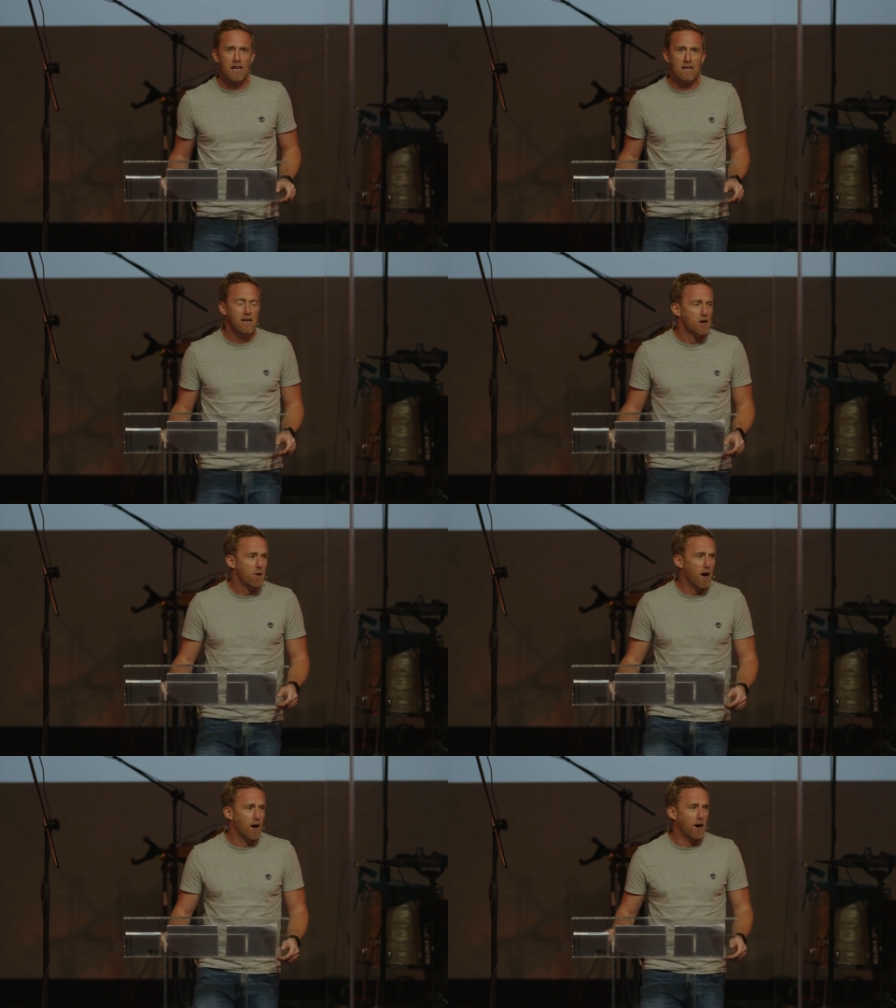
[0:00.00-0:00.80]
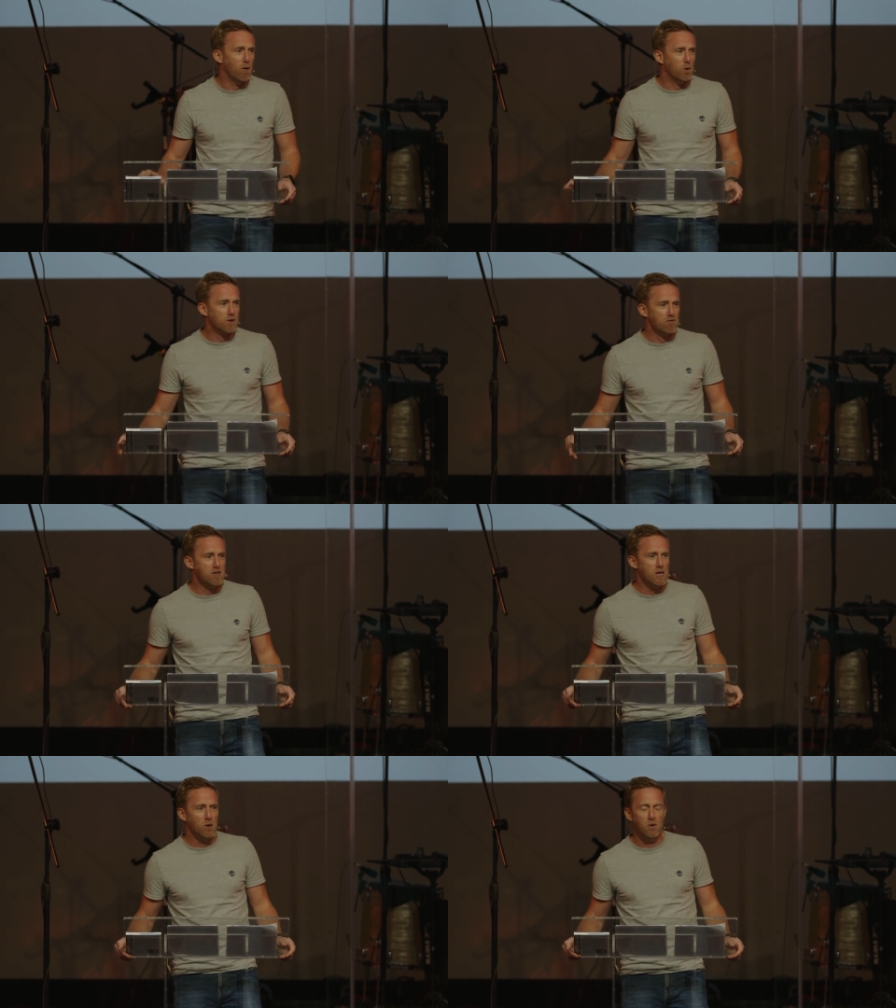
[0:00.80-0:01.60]
He uh, was a
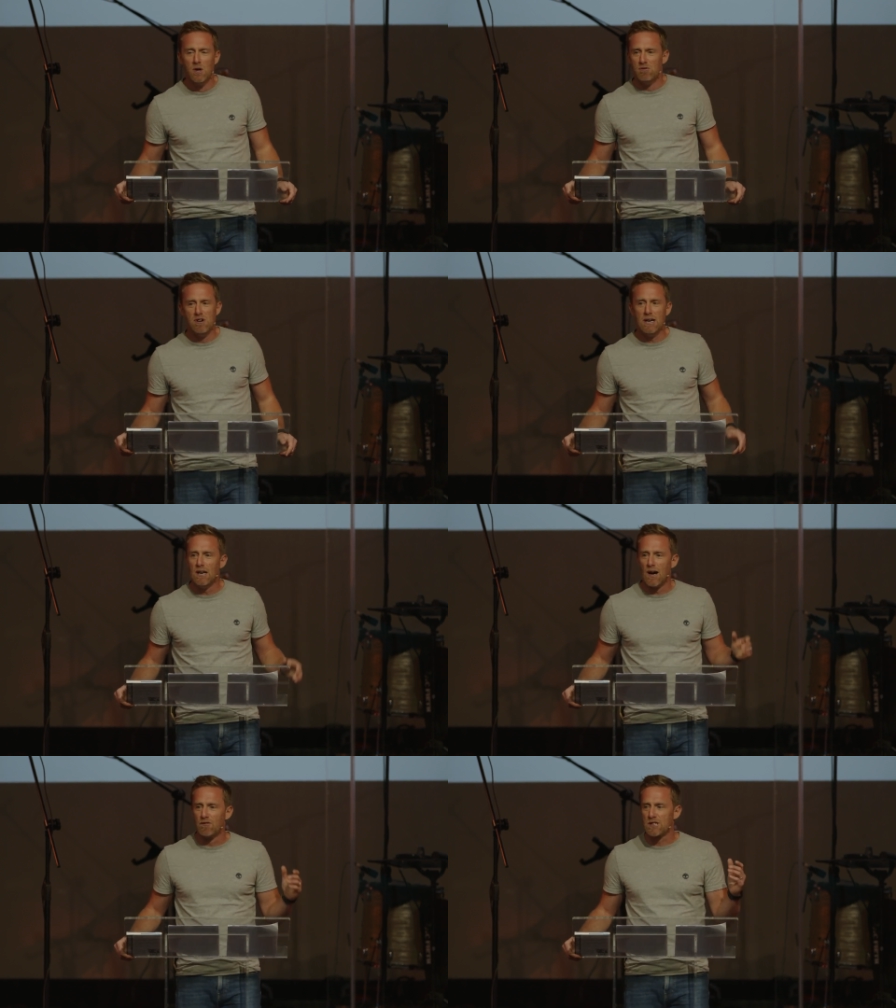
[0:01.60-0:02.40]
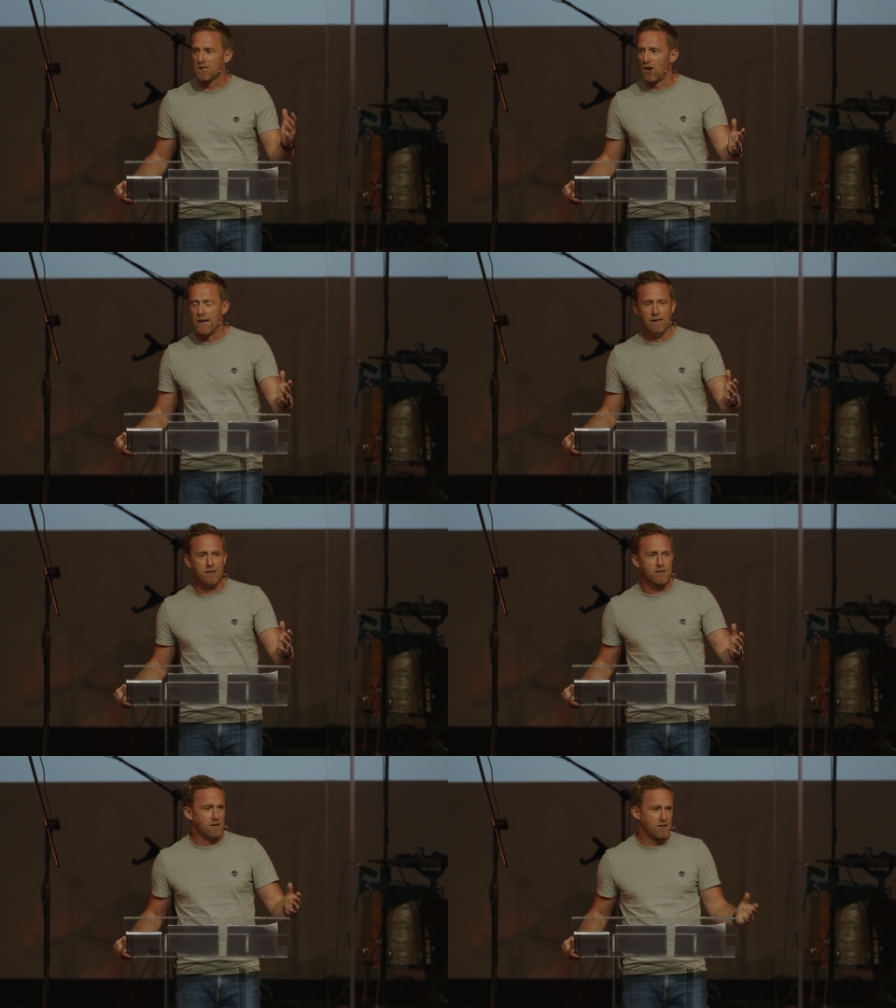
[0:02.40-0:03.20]
real, really loved
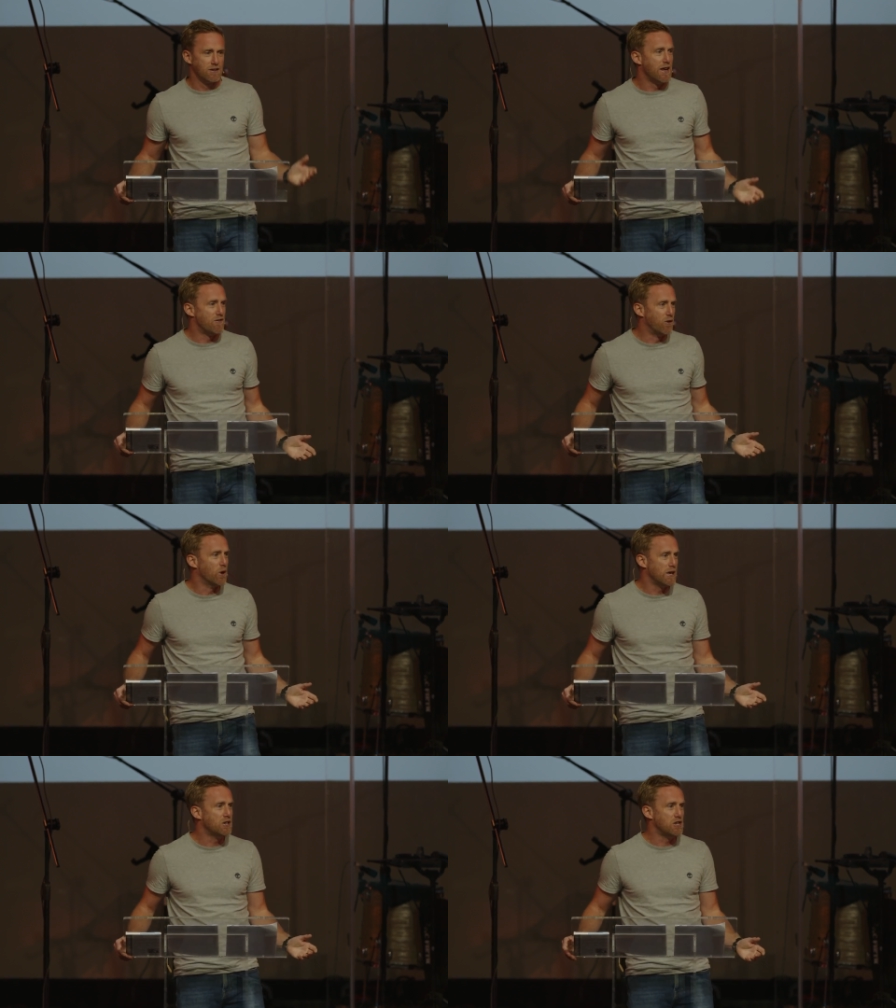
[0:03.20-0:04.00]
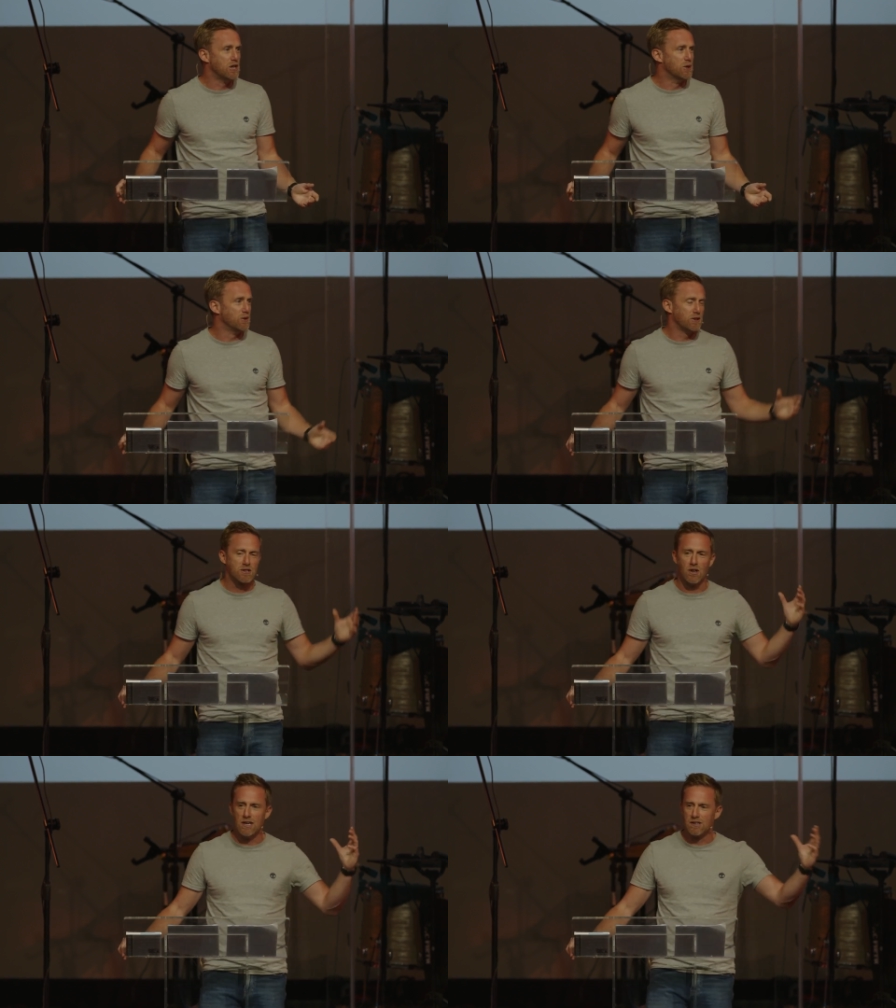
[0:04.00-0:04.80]
science, and so therefore he knew that
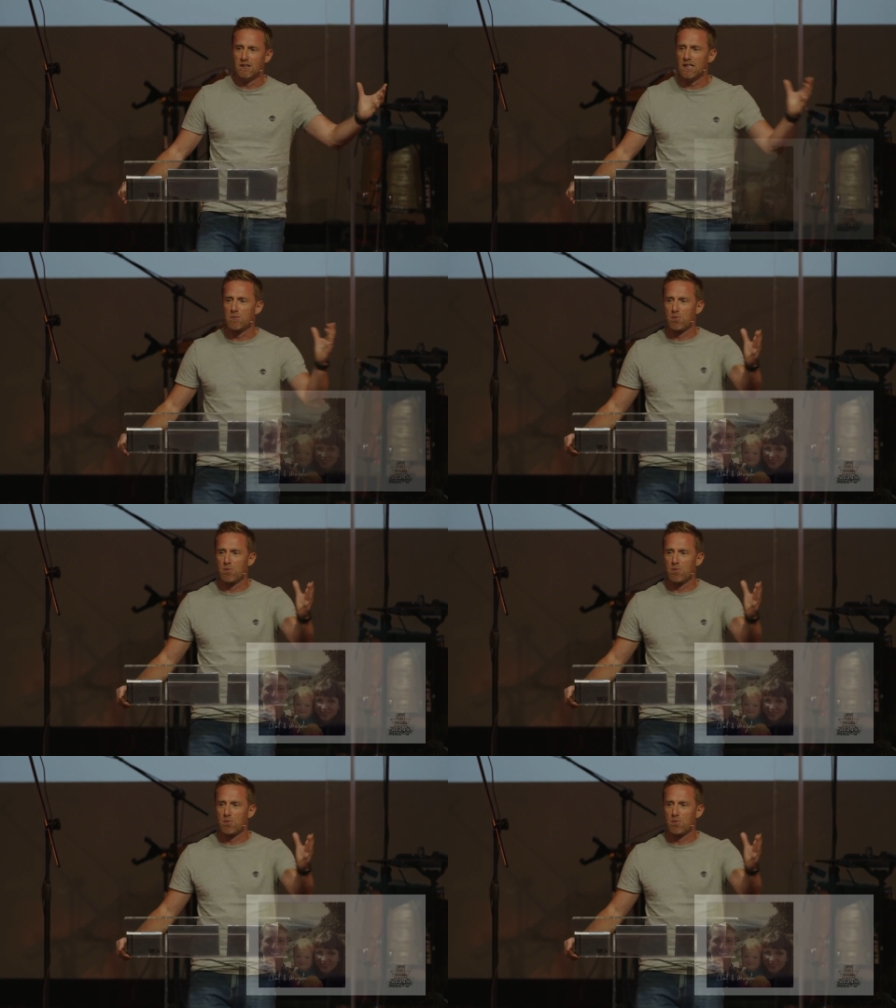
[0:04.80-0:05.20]
science had